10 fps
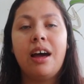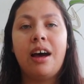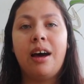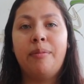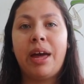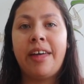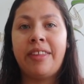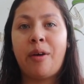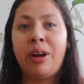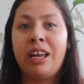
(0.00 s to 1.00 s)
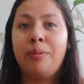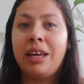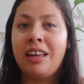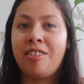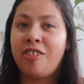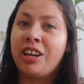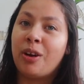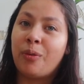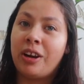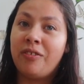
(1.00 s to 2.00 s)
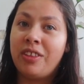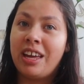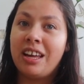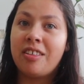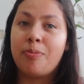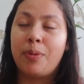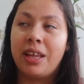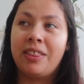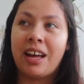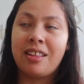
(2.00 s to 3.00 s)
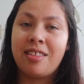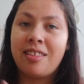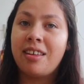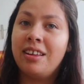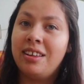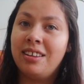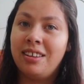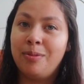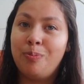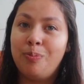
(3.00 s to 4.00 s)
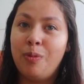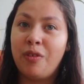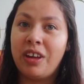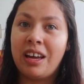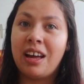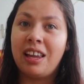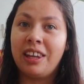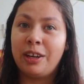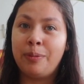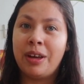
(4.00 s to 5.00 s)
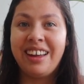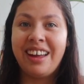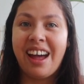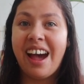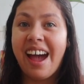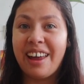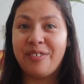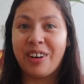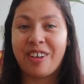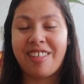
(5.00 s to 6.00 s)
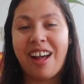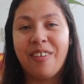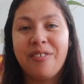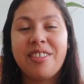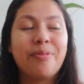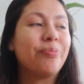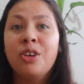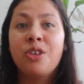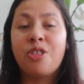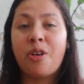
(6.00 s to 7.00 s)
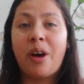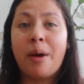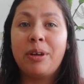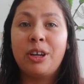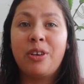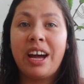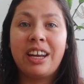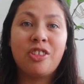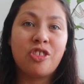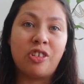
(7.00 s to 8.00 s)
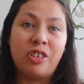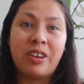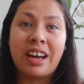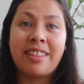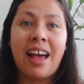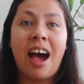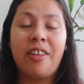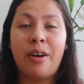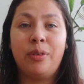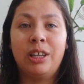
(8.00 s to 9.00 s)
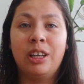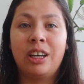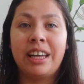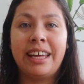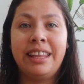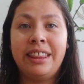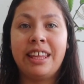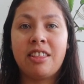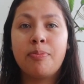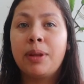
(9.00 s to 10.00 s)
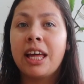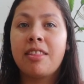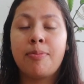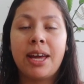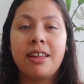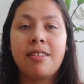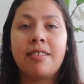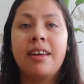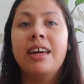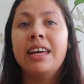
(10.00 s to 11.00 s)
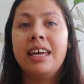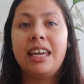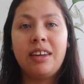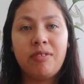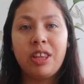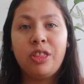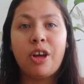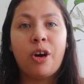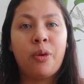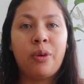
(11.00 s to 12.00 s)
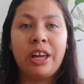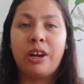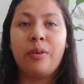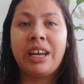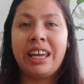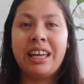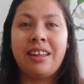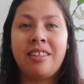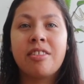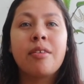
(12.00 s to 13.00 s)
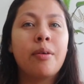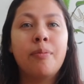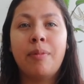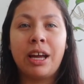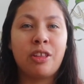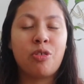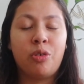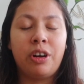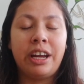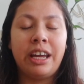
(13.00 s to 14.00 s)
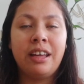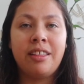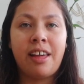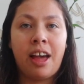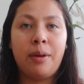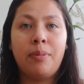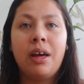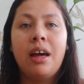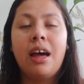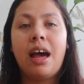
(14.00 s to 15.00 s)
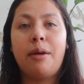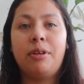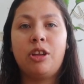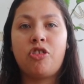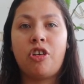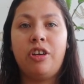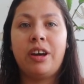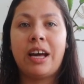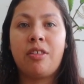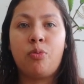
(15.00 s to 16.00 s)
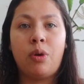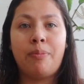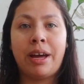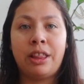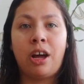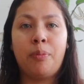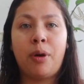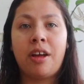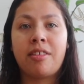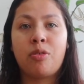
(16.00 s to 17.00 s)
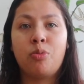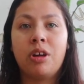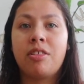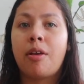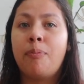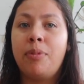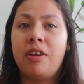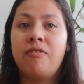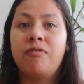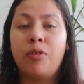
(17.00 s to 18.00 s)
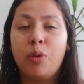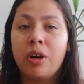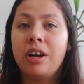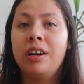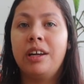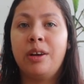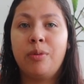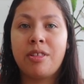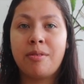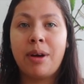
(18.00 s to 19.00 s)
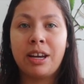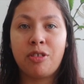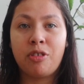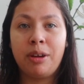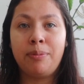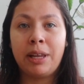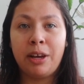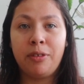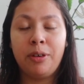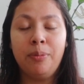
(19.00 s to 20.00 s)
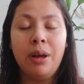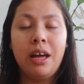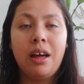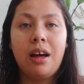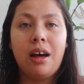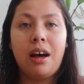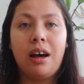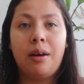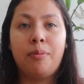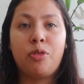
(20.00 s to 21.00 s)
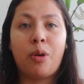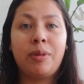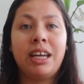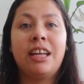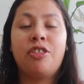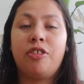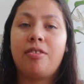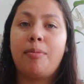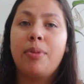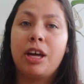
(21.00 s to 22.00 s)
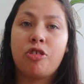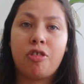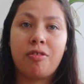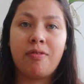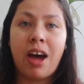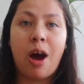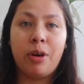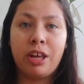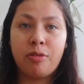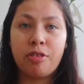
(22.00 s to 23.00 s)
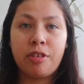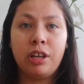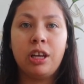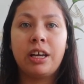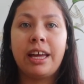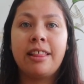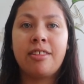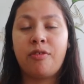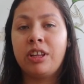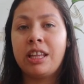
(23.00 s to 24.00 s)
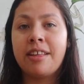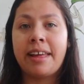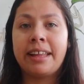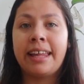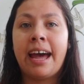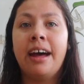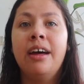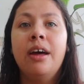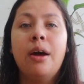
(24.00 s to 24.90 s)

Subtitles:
And that way it'll be easier to get rid of things, but that's moving a little bit ahead of ourselves. So I'm going to go ahead and show you guys how that would look in this play space. Even though it already is Montessori type, I'm going to show you guys what my thought process was before it was a Montessori playroom. So I'm going to insert some pictures of how it used to look and different things like that.